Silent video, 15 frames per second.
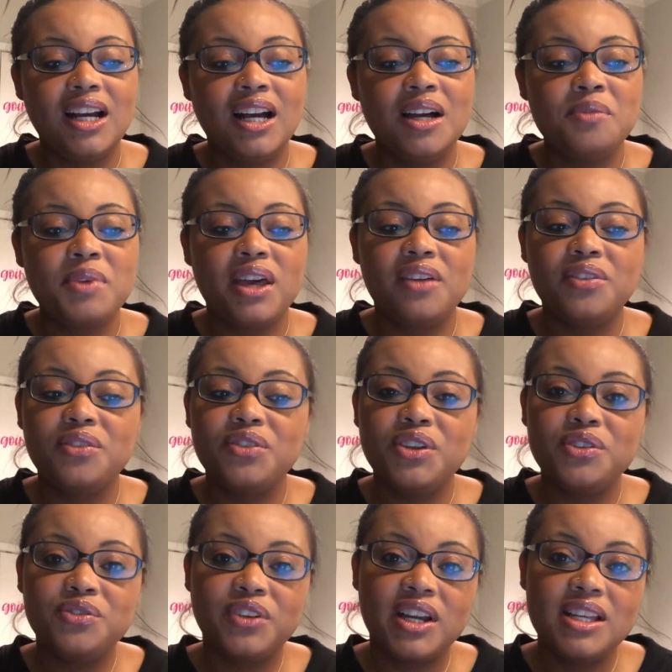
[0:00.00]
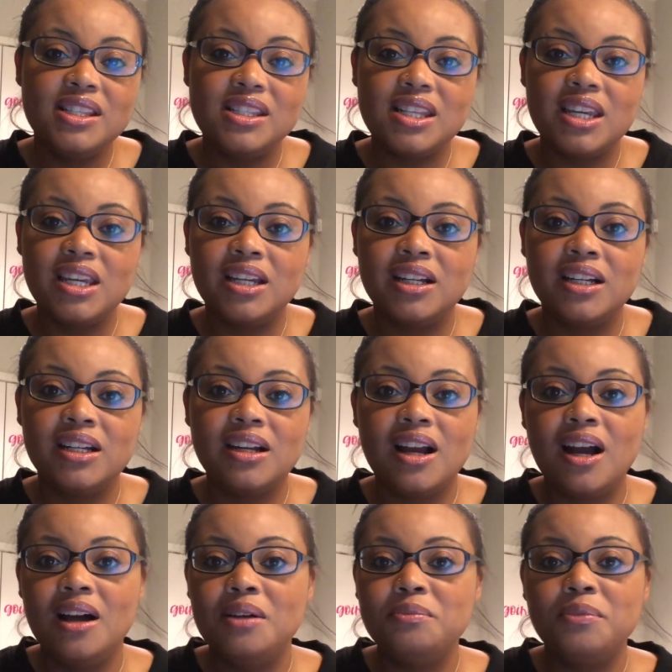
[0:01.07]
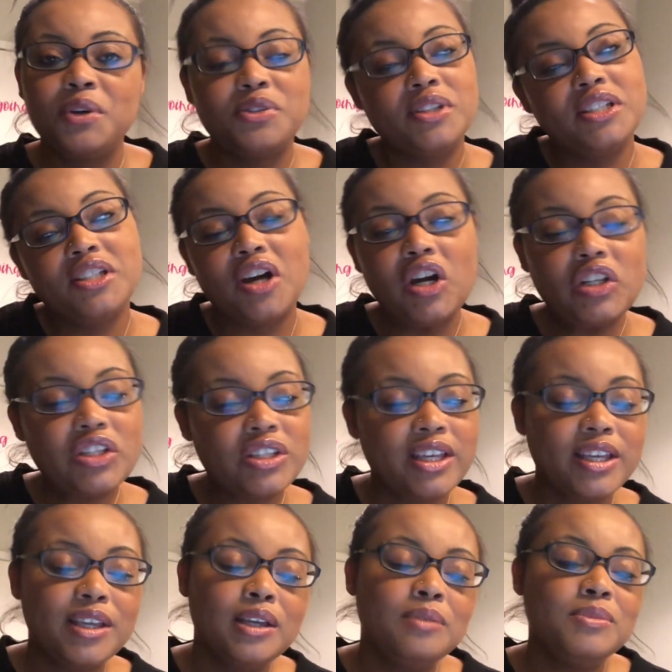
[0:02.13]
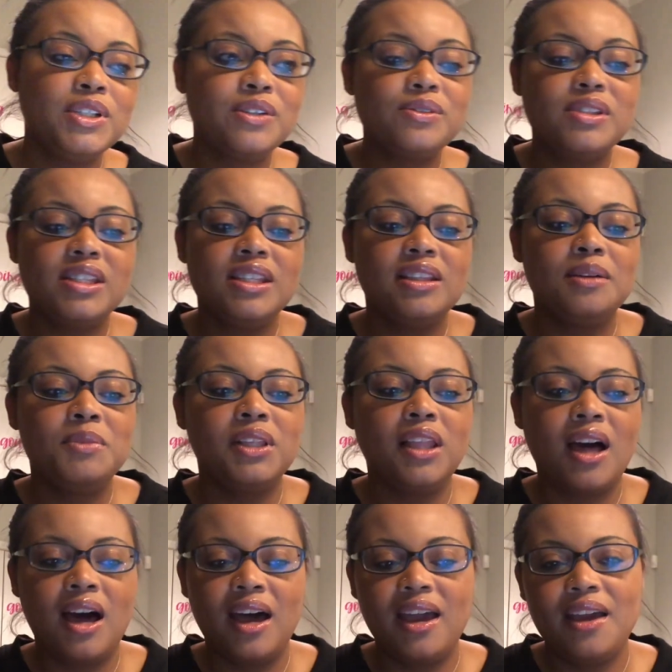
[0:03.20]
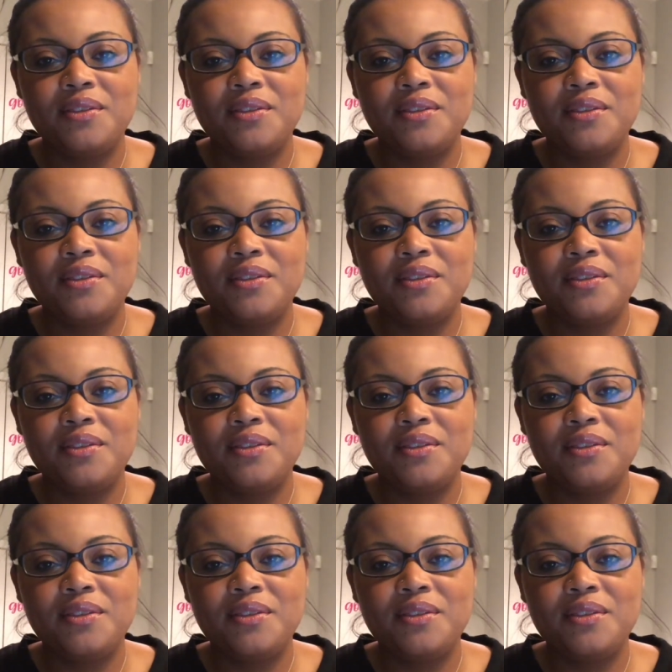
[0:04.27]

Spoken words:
I have a few friends here, mostly talk to them, don't see them a lot.